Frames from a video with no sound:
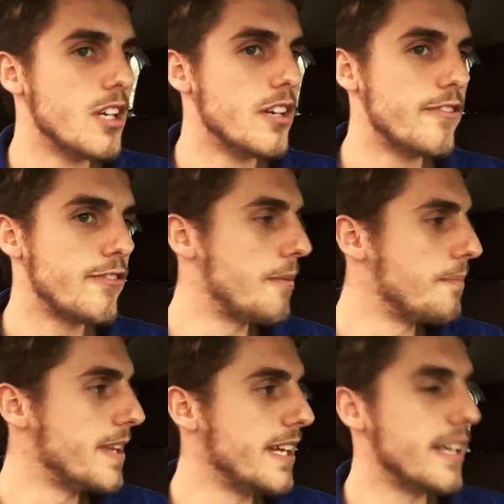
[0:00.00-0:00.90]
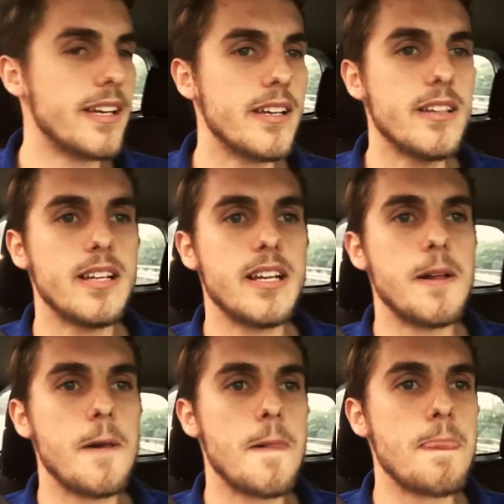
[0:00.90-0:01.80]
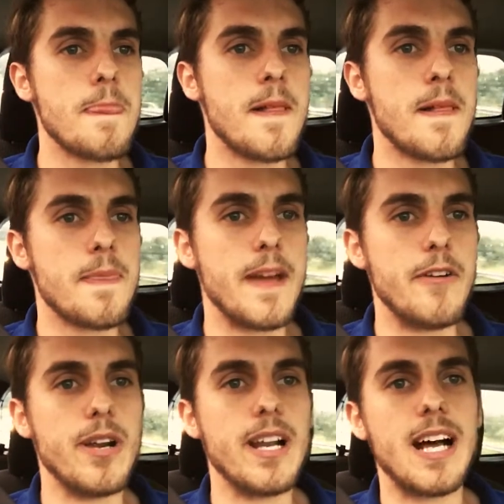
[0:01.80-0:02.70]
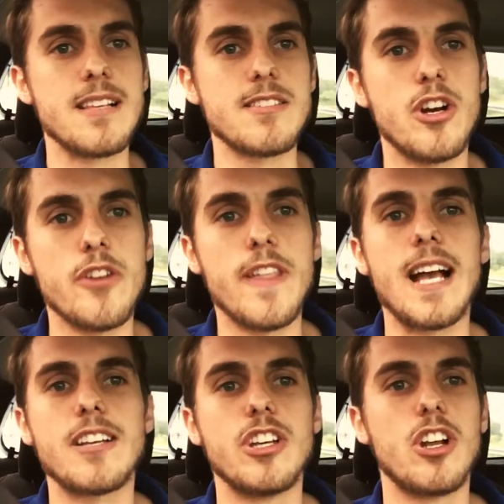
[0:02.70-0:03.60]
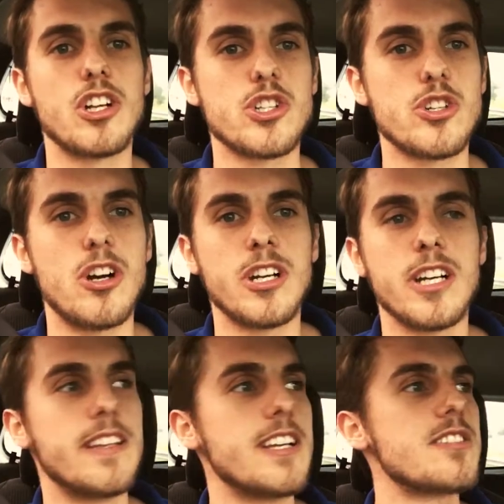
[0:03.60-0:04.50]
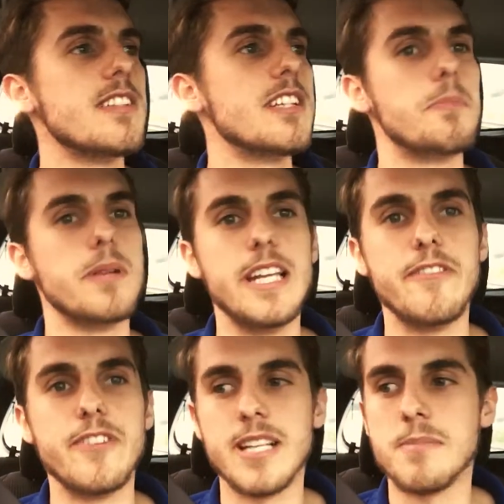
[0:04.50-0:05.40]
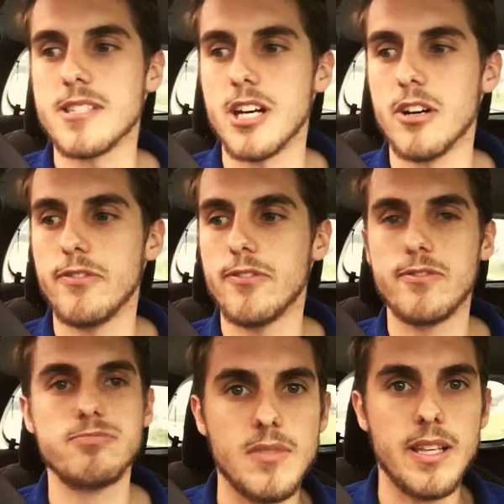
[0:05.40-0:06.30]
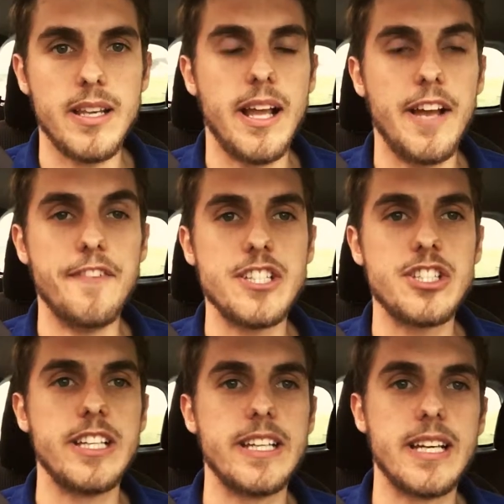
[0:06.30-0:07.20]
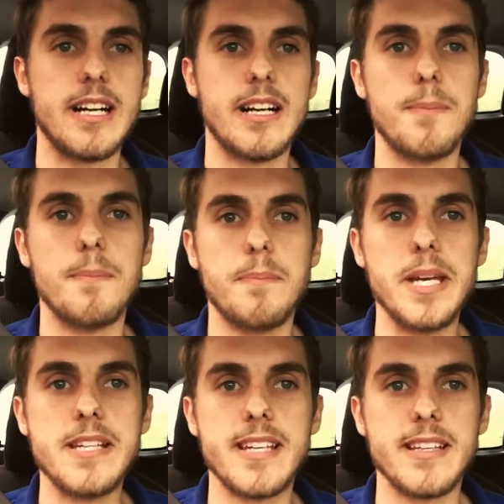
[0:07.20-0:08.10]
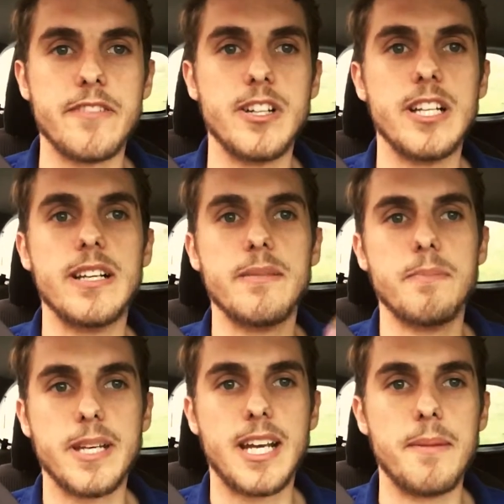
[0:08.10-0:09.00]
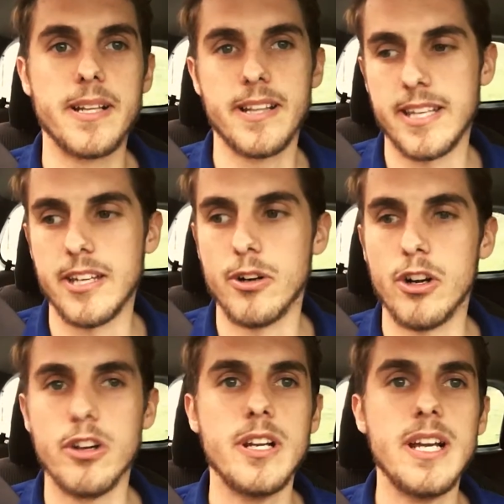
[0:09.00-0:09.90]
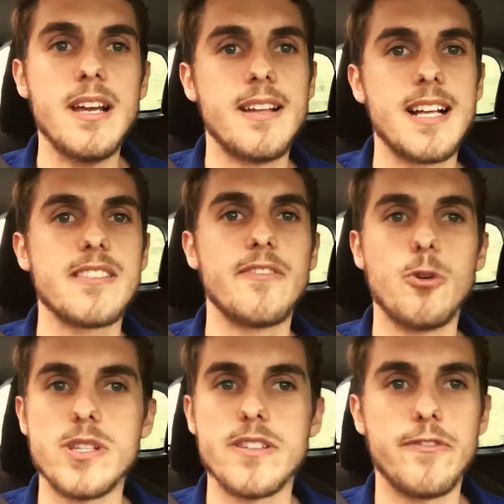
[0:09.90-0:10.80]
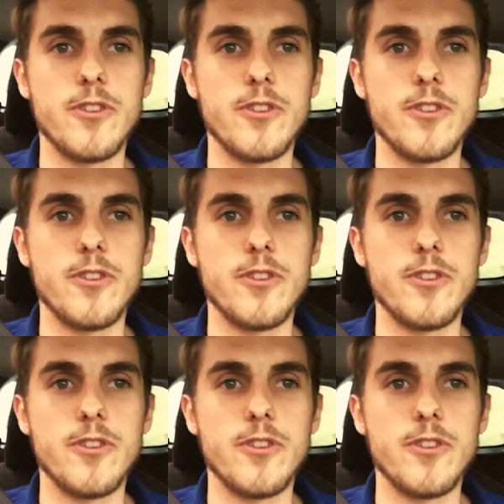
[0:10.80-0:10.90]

from there they realize no, they're actually a lot stronger. They just need to believe in themselves eventually uh, beating the villain, becoming the hero. That's always the first